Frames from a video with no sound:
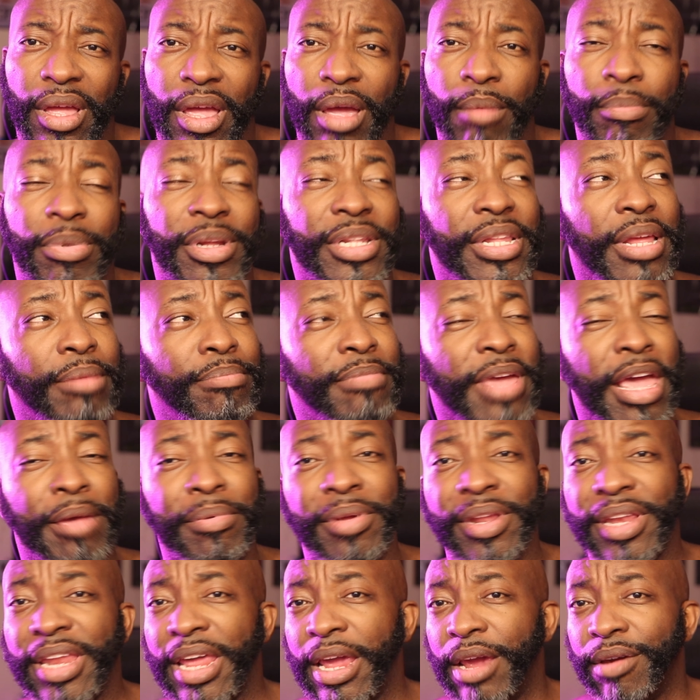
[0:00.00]
But then
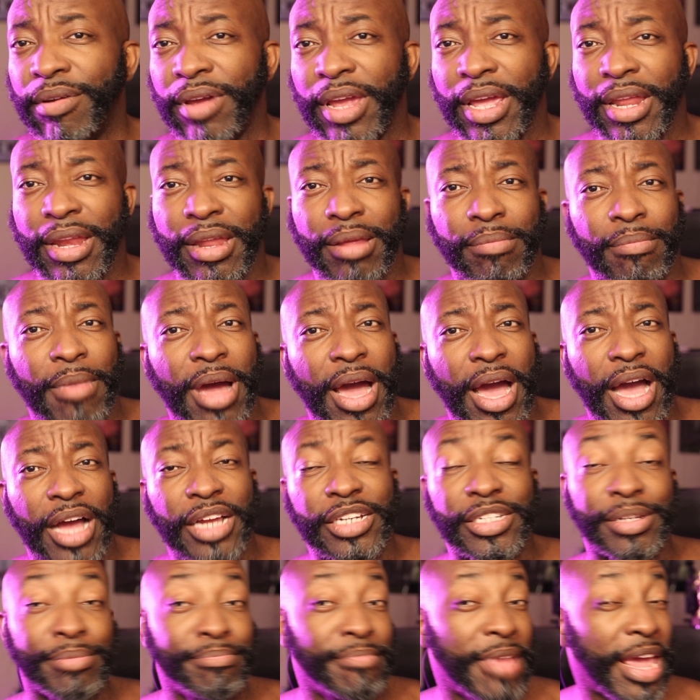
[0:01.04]
maybe Darian and
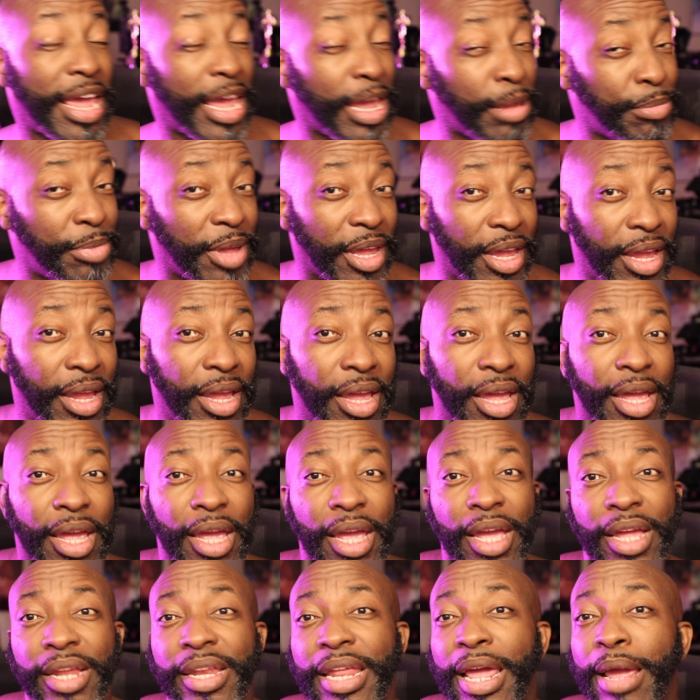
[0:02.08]
Maj, maybe
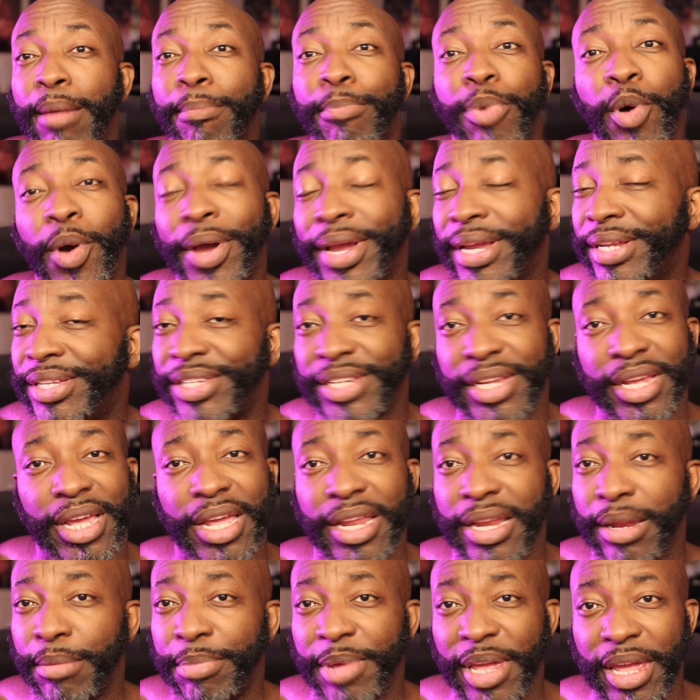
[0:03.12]
they boinked
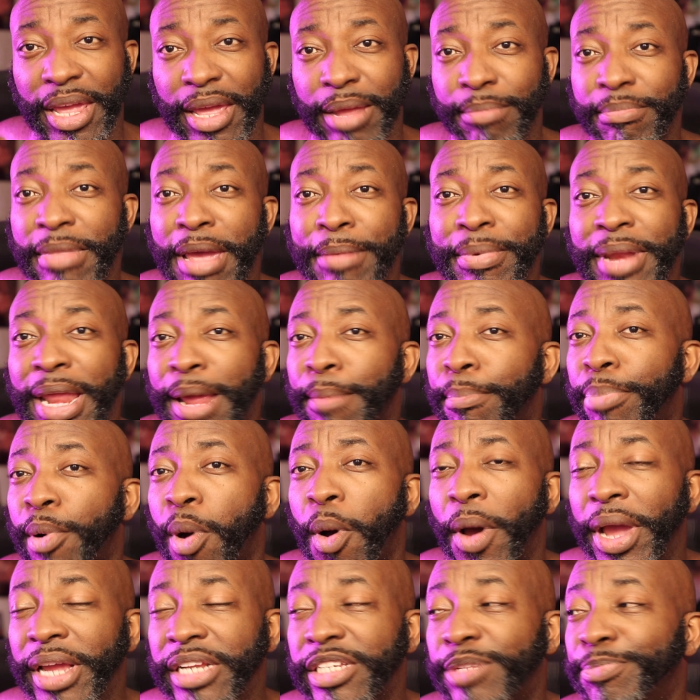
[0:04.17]
in the bed. Maybe they
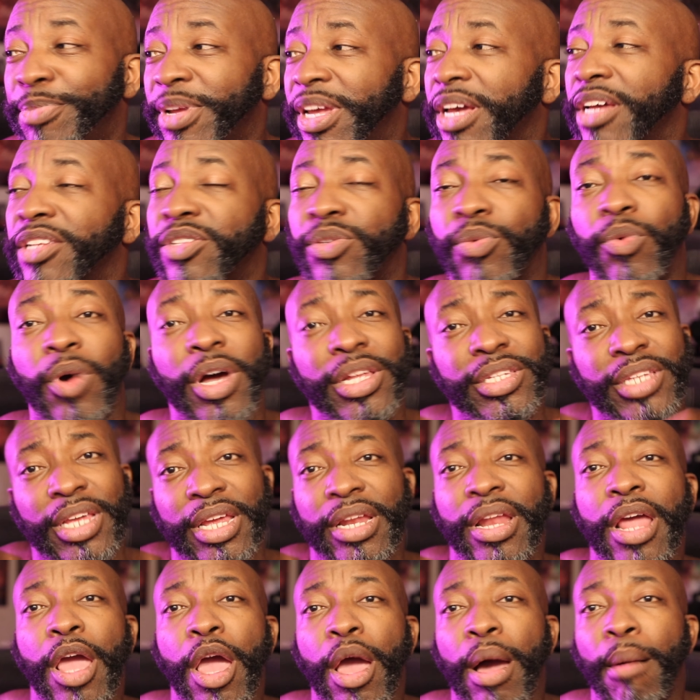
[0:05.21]
boinked because
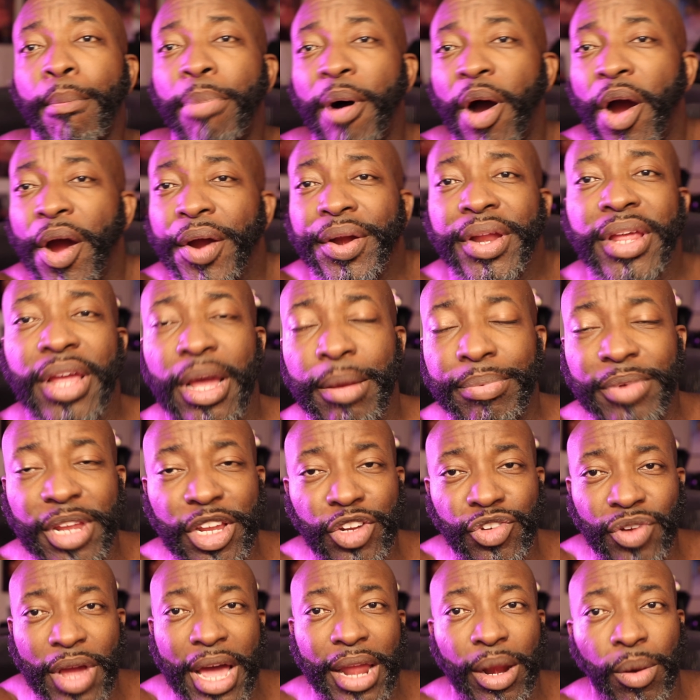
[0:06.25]
wasn't Barney up there
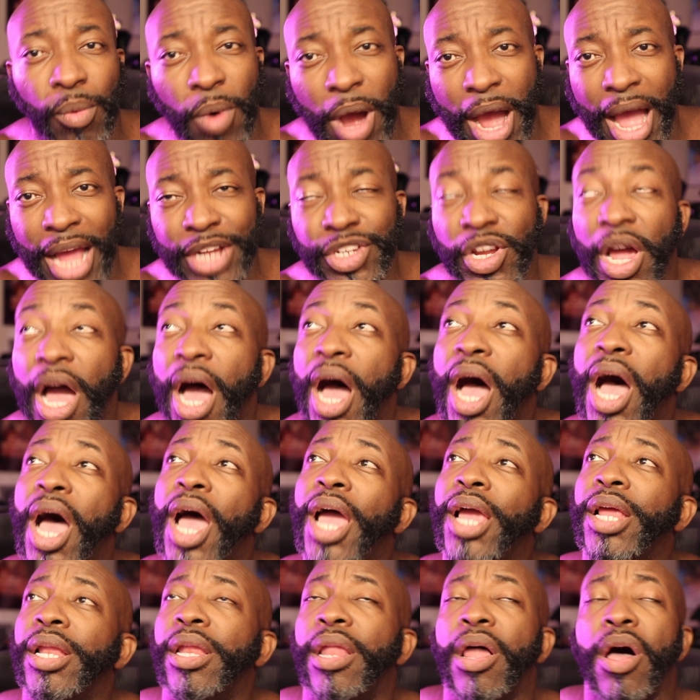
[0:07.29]
trying to watch?
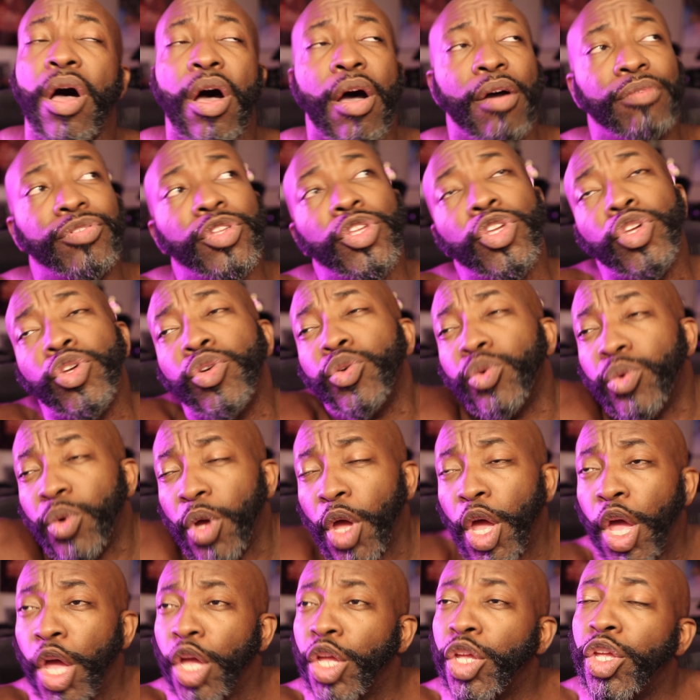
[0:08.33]
I love you,
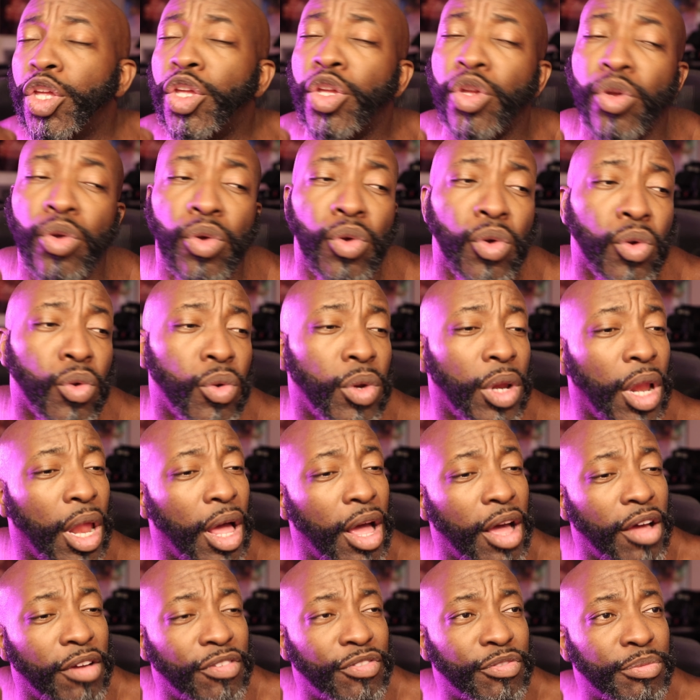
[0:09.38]
you
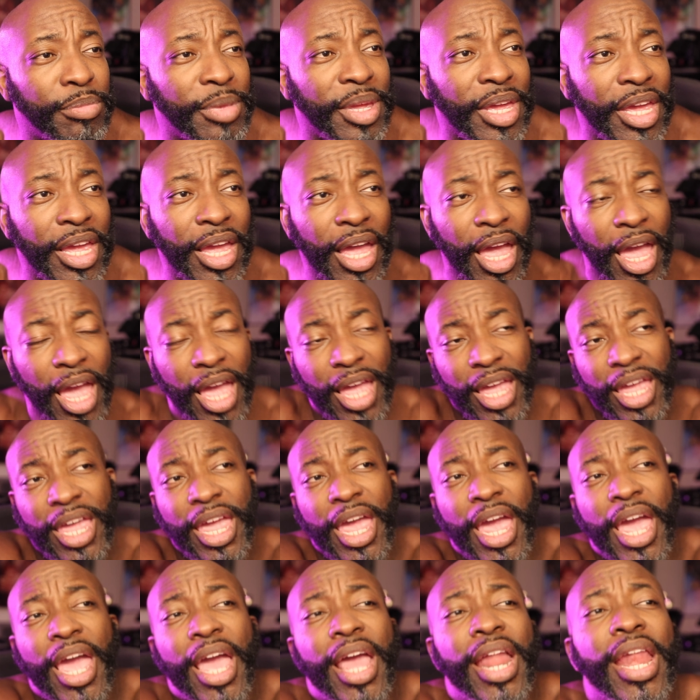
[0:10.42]
love me.
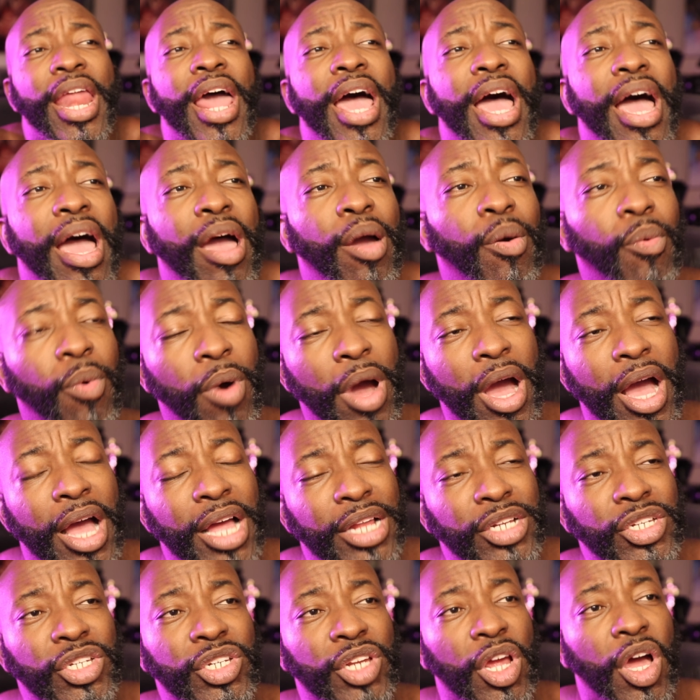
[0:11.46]
Can I
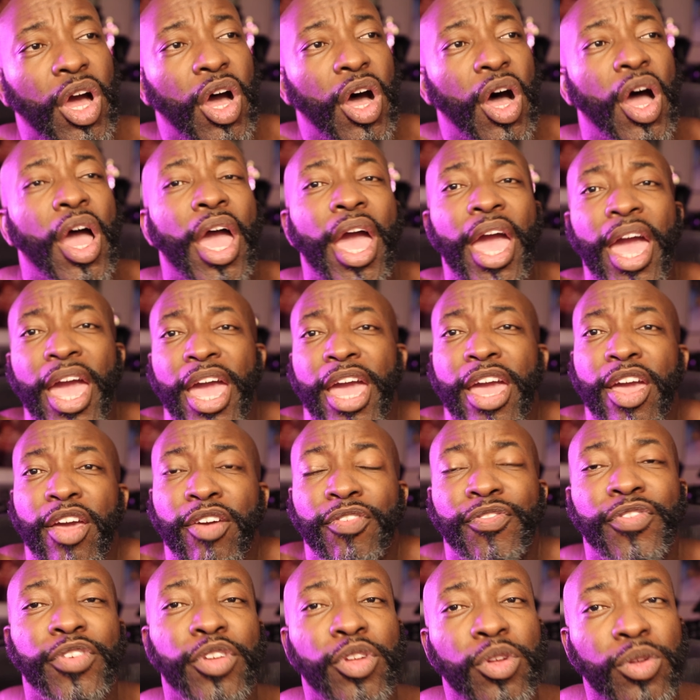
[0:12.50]
watch y'all
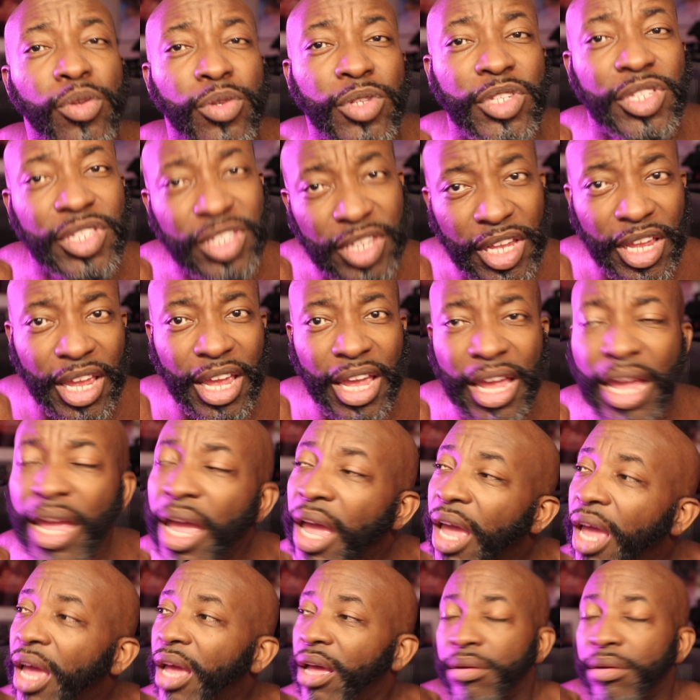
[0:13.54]
if you see?
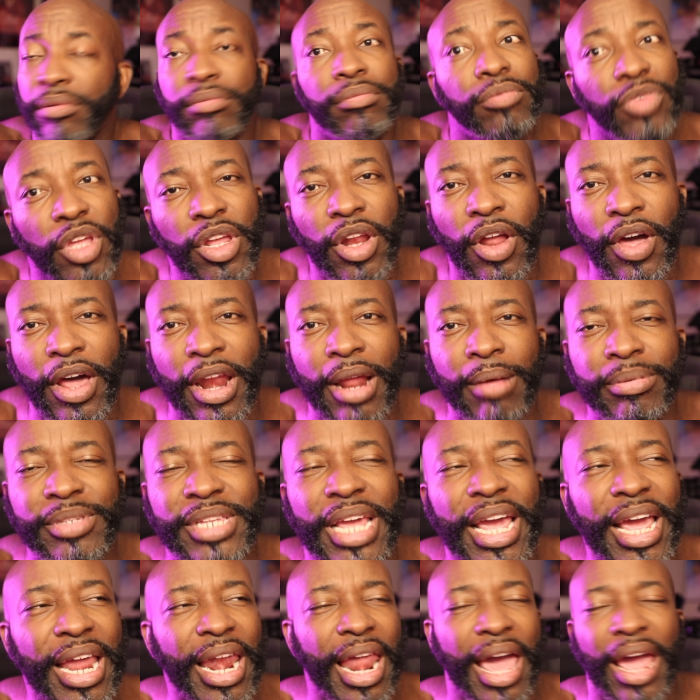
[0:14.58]
You know what I'm
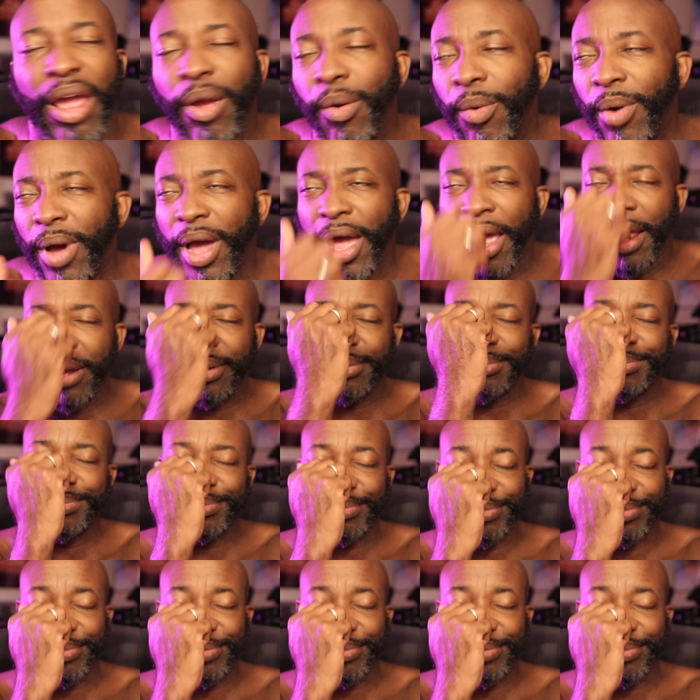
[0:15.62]
saying? Like what?